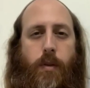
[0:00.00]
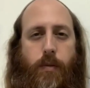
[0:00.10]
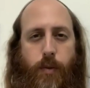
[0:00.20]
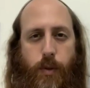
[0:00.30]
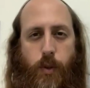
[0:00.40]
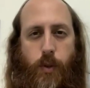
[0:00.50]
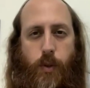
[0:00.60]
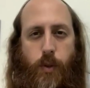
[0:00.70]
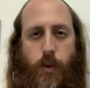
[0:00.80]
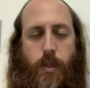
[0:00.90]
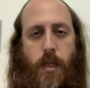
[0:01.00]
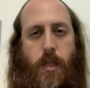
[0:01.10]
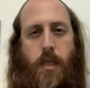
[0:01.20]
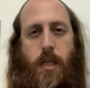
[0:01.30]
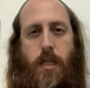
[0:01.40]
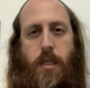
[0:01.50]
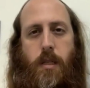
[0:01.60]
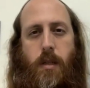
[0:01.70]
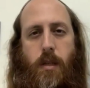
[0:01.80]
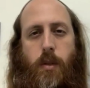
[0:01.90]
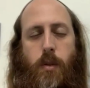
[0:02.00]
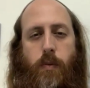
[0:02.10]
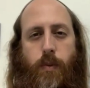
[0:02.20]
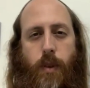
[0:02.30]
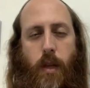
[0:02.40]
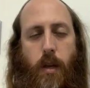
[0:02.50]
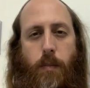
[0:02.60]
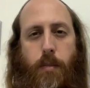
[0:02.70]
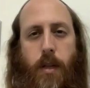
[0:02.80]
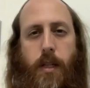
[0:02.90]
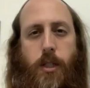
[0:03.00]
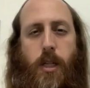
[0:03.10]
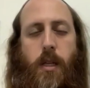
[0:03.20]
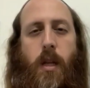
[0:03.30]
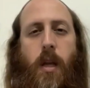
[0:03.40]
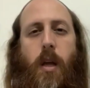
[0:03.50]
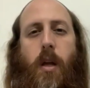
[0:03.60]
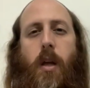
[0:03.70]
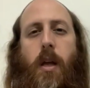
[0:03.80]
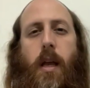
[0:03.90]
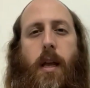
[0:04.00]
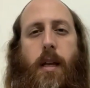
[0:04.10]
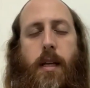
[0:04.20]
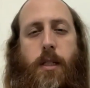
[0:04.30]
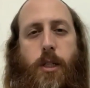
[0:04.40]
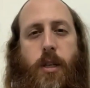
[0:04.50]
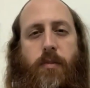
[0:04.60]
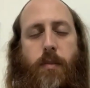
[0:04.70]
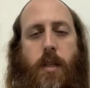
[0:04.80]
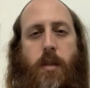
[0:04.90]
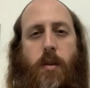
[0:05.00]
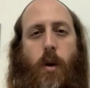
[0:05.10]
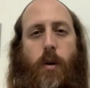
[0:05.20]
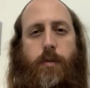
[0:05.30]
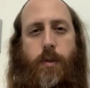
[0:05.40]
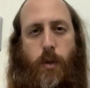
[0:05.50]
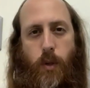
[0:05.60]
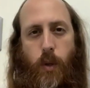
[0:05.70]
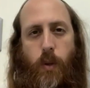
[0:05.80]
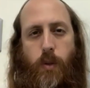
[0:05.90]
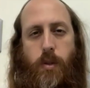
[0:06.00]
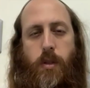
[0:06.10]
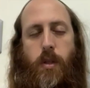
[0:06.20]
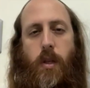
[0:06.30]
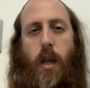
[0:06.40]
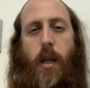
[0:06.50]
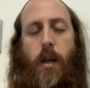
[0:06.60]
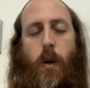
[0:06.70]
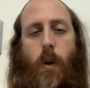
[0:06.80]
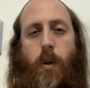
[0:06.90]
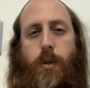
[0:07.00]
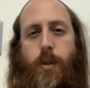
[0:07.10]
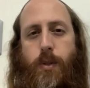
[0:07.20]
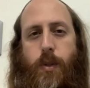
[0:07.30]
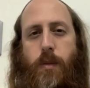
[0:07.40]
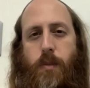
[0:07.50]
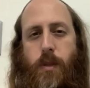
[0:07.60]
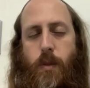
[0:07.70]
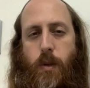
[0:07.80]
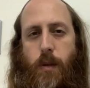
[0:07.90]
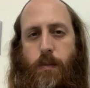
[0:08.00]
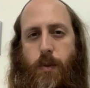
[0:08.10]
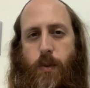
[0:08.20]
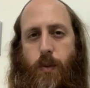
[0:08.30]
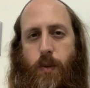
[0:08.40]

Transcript: for your success, for the completion and achievement of your goals and all your dreams to come true.